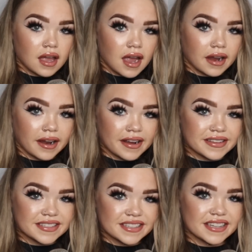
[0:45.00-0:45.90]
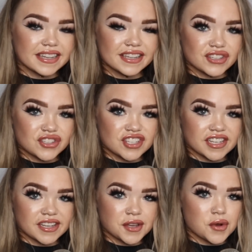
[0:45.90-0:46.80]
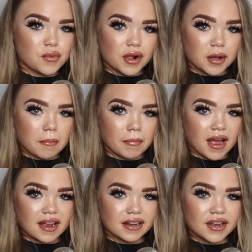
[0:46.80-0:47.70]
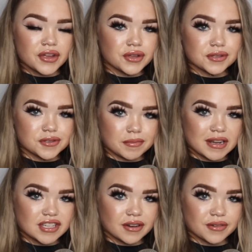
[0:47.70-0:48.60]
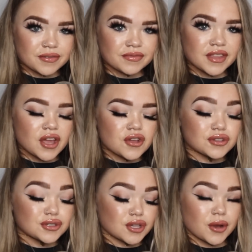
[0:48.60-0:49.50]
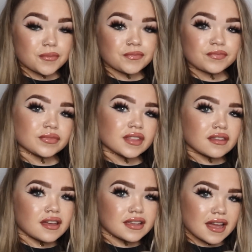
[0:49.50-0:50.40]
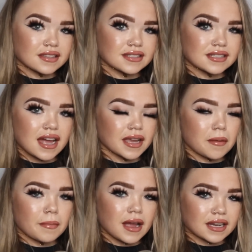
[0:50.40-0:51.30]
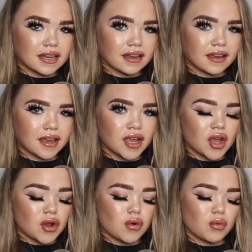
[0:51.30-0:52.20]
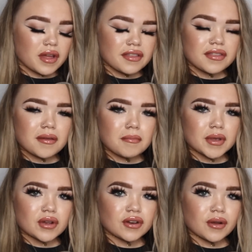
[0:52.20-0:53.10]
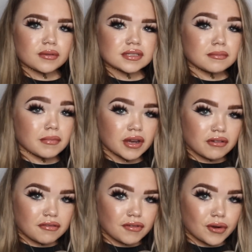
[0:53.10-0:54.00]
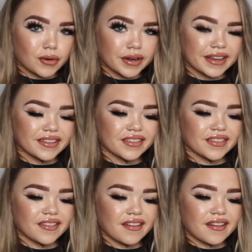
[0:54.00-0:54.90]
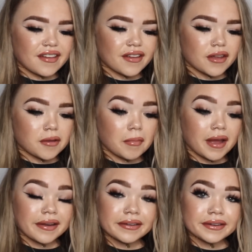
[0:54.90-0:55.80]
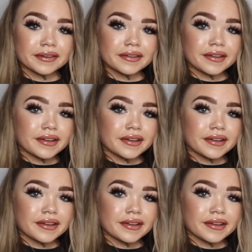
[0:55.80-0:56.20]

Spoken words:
Hi guys, it's G. Welcome back to my channel. So, yes, I am back here with my good old microphonings, and